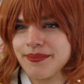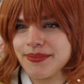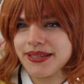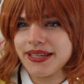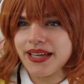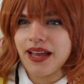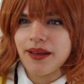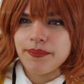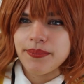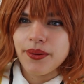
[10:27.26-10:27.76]
Um,
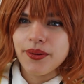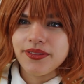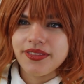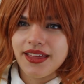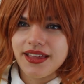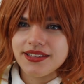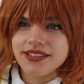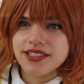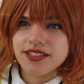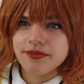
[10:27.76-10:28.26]
but yeah, both
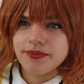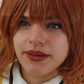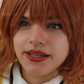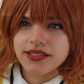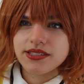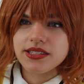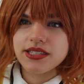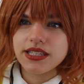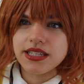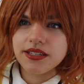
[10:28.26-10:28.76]
ends of my
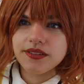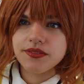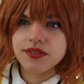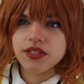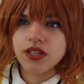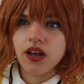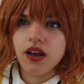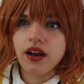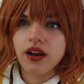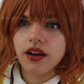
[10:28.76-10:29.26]

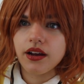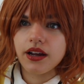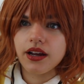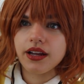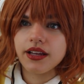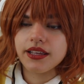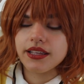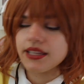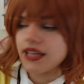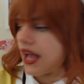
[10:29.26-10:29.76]
sleeves
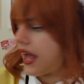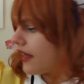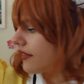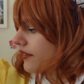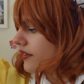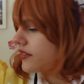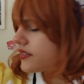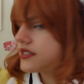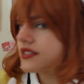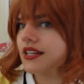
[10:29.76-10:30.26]
are
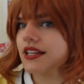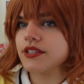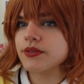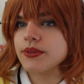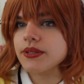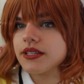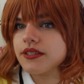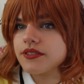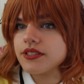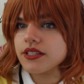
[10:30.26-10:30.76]
gathered, so that's
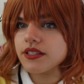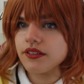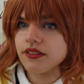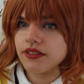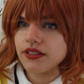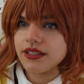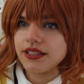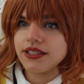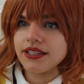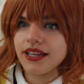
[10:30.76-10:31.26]
what gives it a
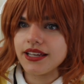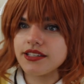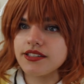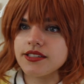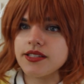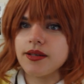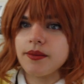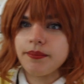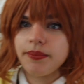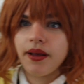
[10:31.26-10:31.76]
really
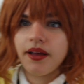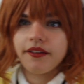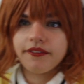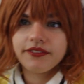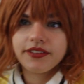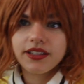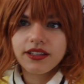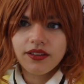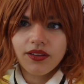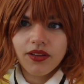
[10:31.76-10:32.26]
nice
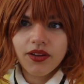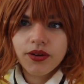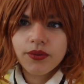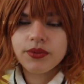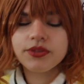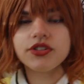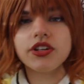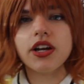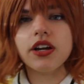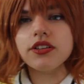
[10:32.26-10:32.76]
puffy look,
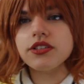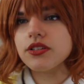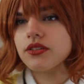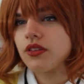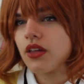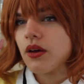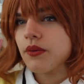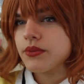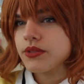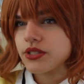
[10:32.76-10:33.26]
which I
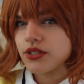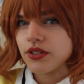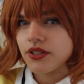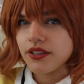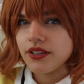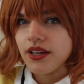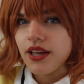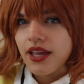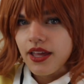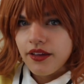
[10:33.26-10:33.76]
also thought was
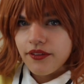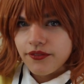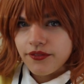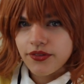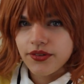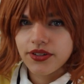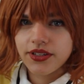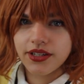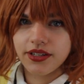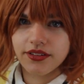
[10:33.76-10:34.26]
good
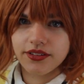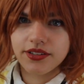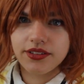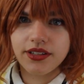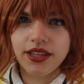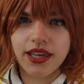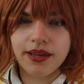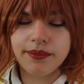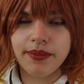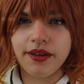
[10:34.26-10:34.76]
for a
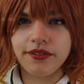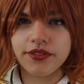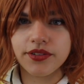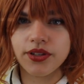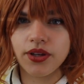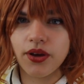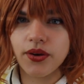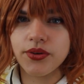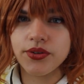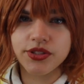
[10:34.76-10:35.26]
character like
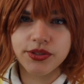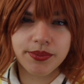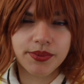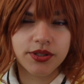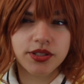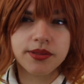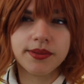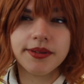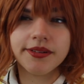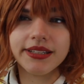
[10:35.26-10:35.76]
Mafuyu, who's
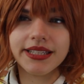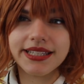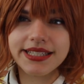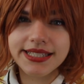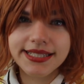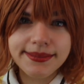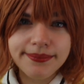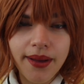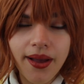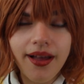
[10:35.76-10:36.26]
supposed to be really
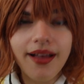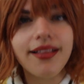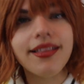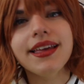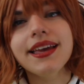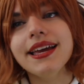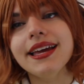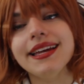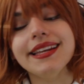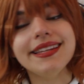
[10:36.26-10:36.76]
small.
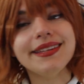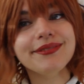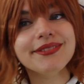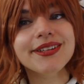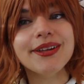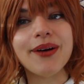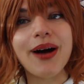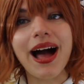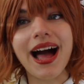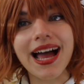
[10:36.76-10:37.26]
And
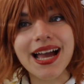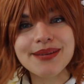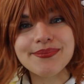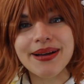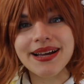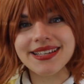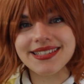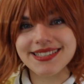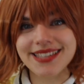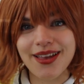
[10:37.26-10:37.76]
even though I
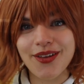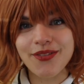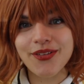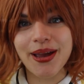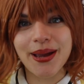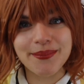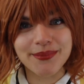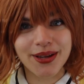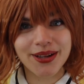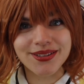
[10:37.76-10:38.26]
myself
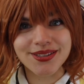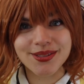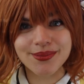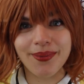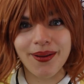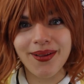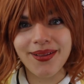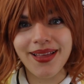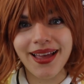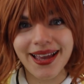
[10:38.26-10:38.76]
am not
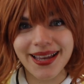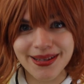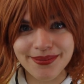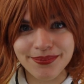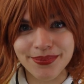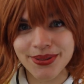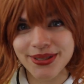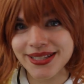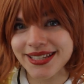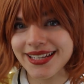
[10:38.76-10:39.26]
small, I
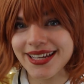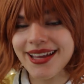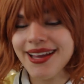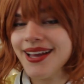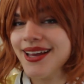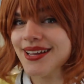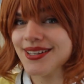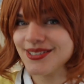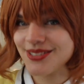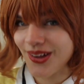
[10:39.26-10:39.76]
am pretty
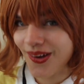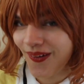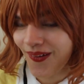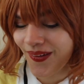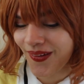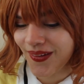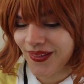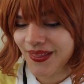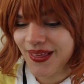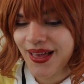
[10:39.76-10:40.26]

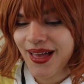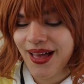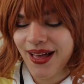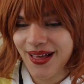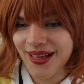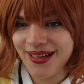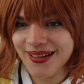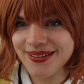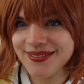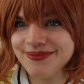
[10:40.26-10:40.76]
tall,
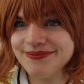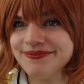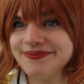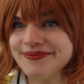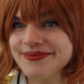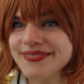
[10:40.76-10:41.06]
um,